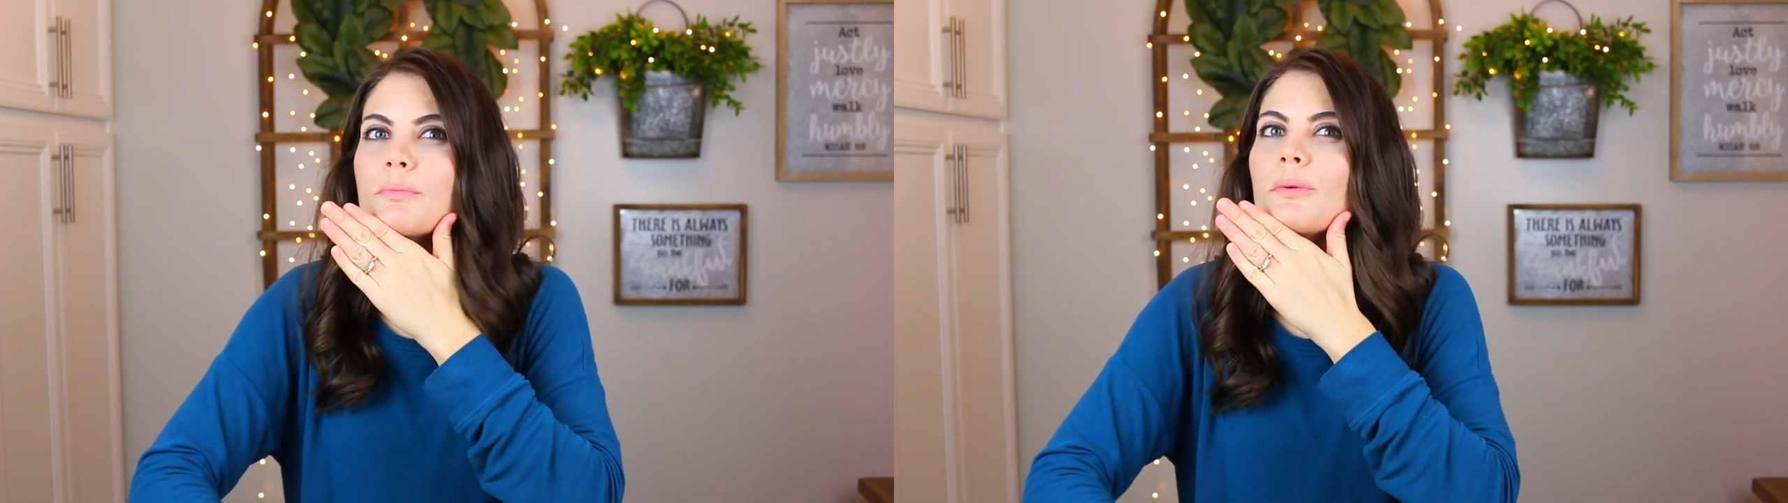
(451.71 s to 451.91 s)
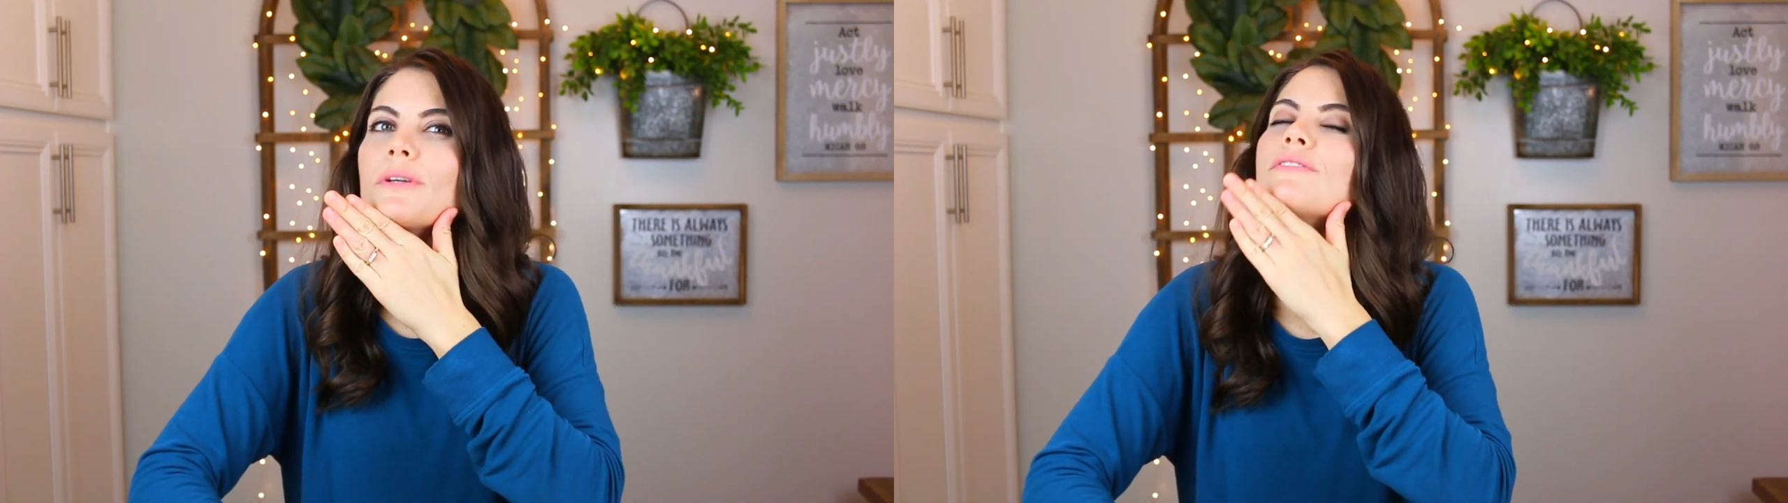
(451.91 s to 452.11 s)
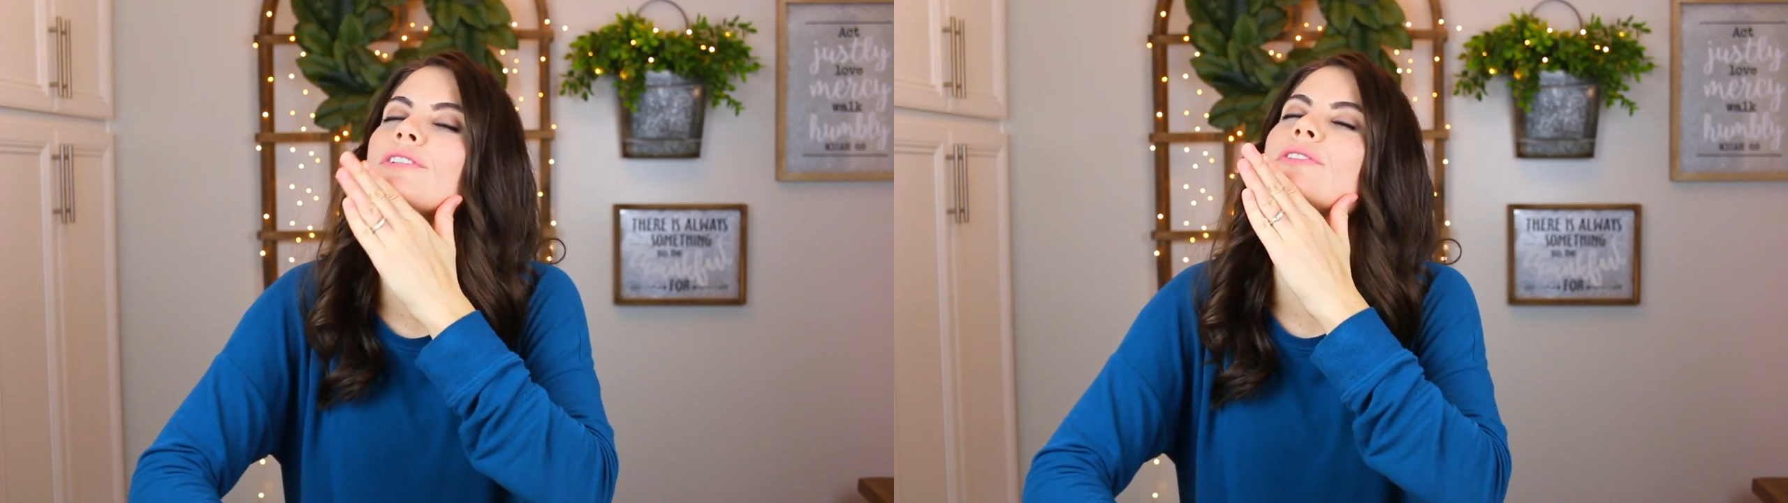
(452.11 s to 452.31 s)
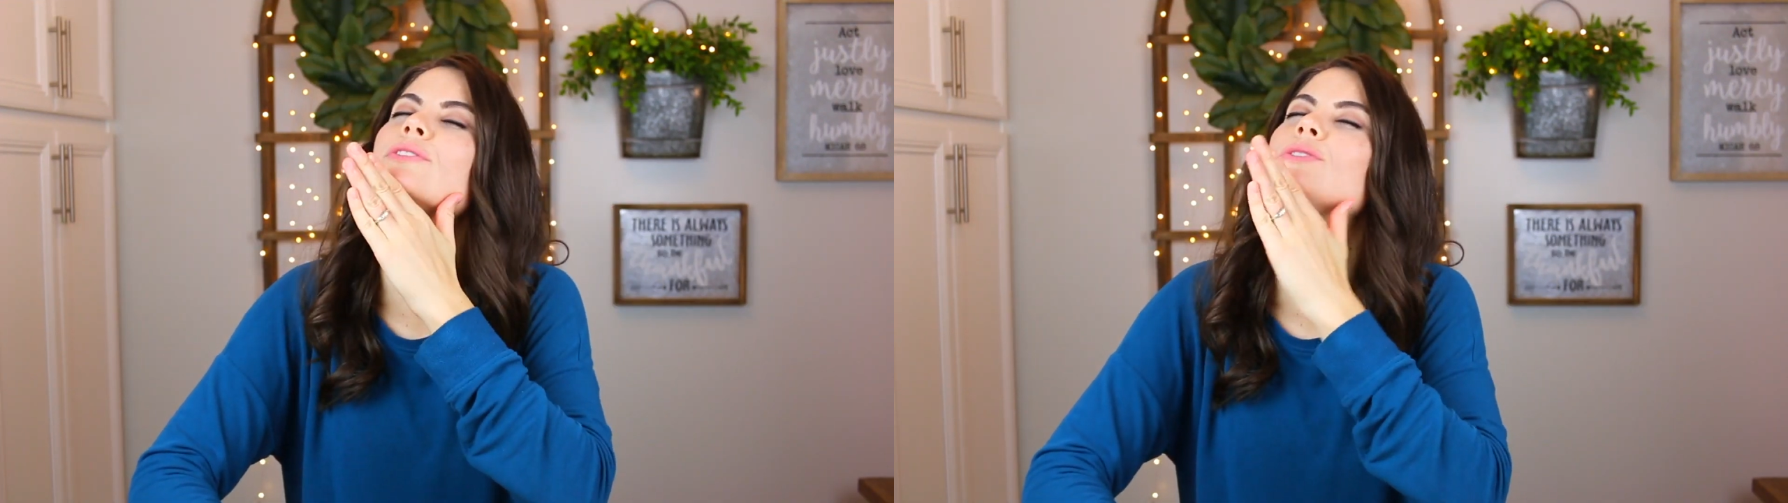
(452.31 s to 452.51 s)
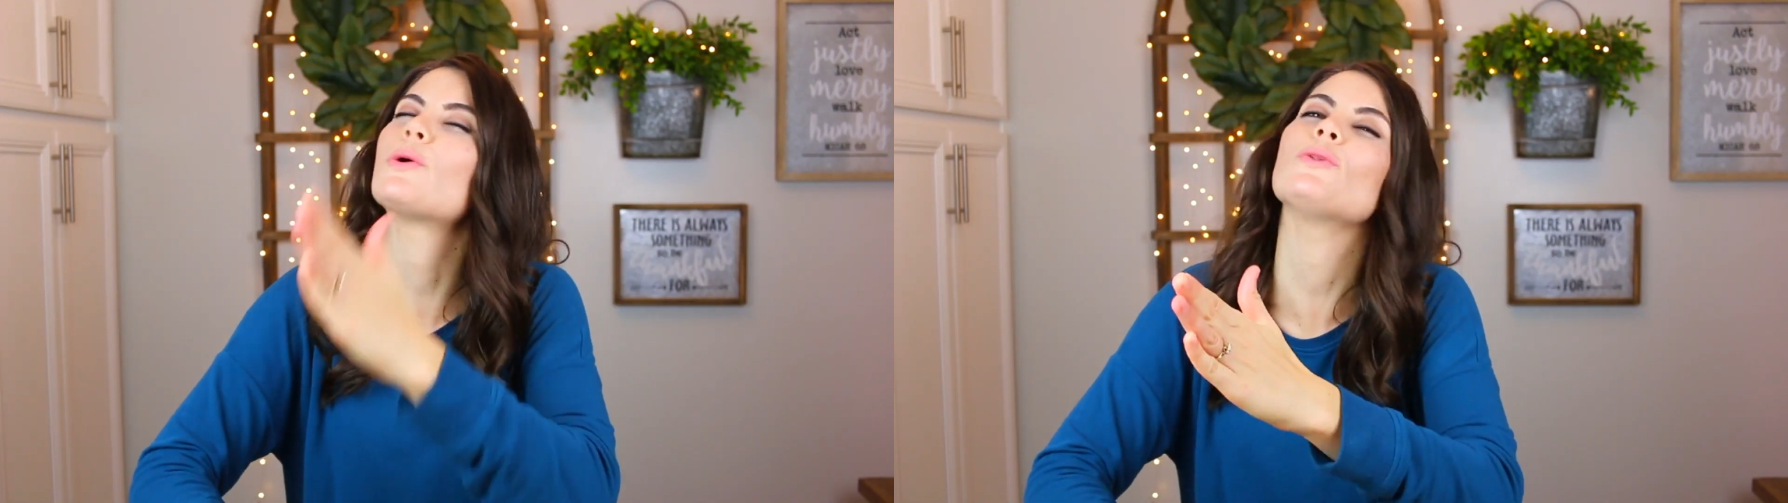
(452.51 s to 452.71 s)
moment for
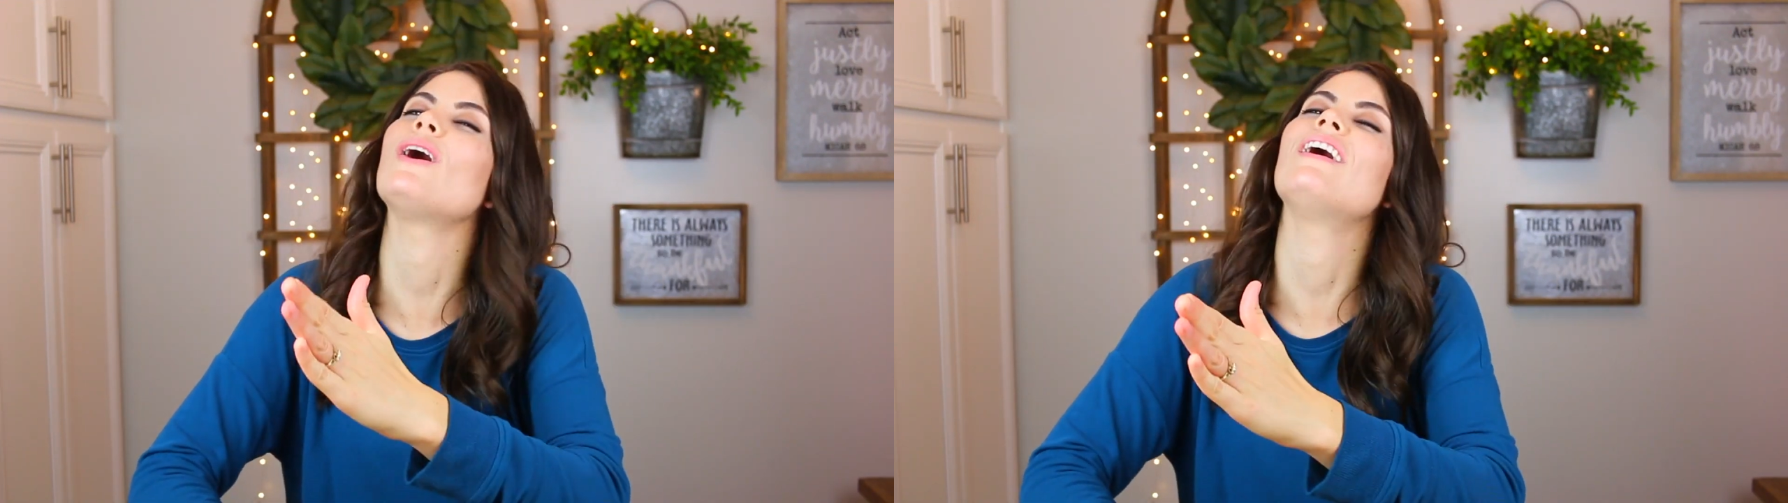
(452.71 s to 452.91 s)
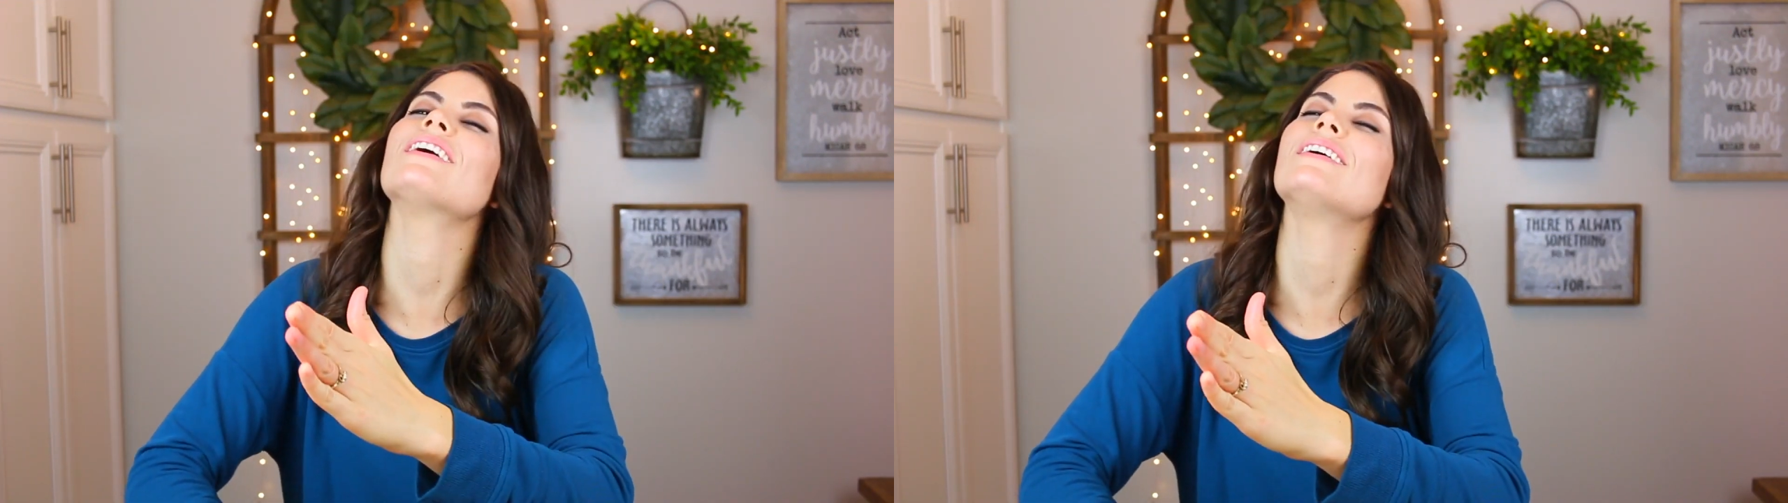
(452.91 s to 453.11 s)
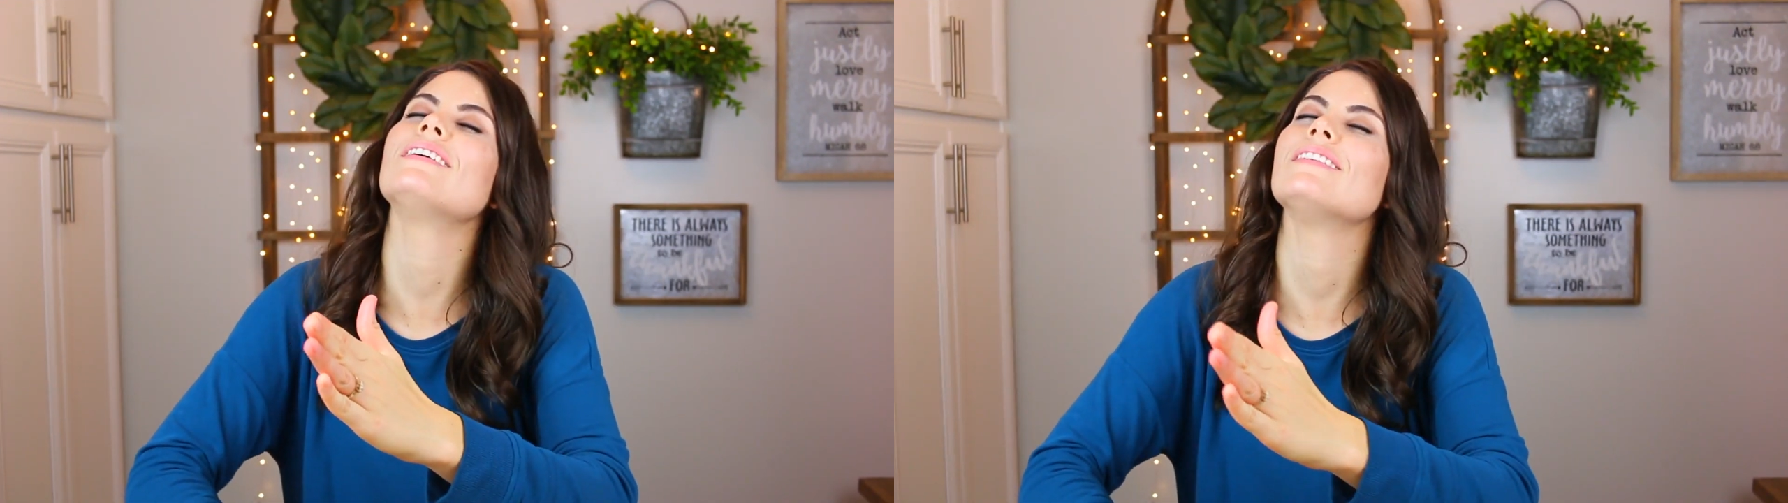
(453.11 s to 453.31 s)
so long.